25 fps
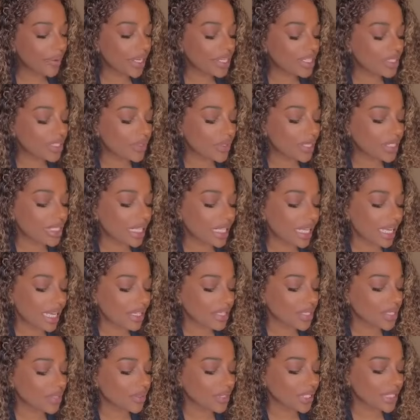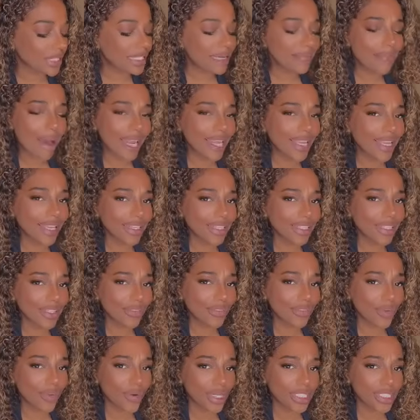the Queen of Swords and King of Swords. Somebody getting a
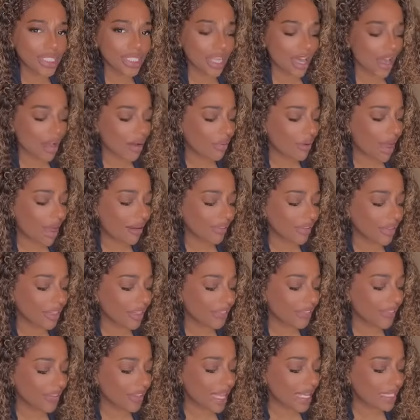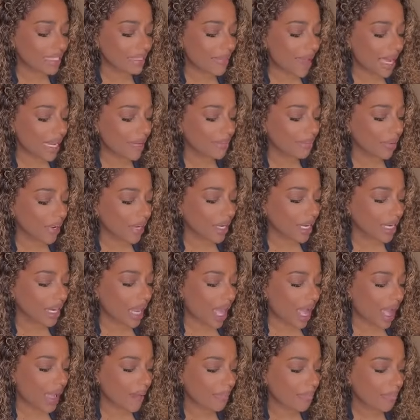divorce, though. I really feel like somebody breaking
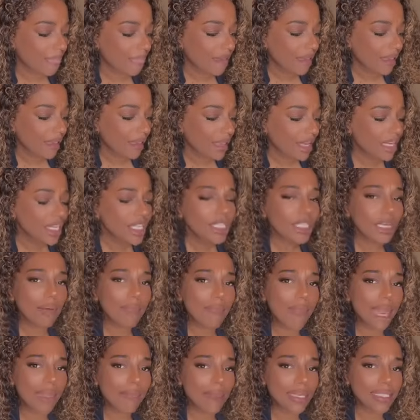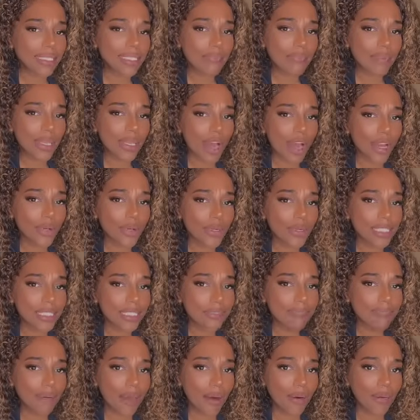up. So maybe some of y'all doing
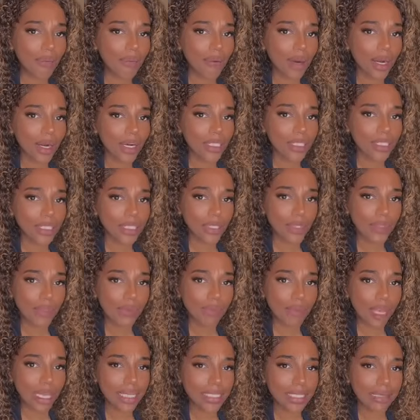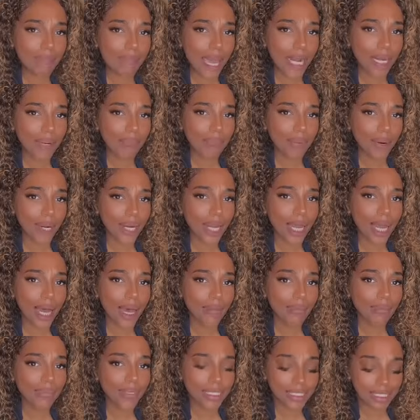spell work to make somebody break
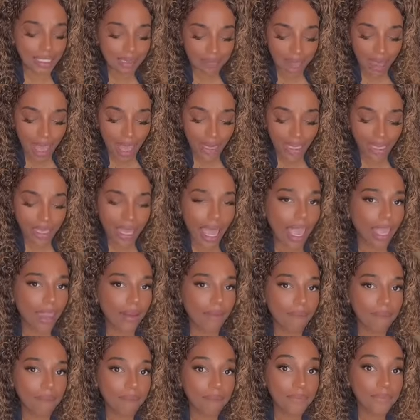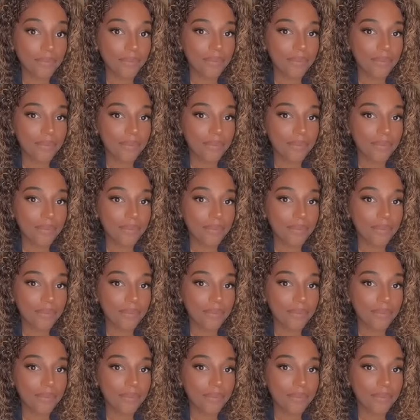up with somebody. Like,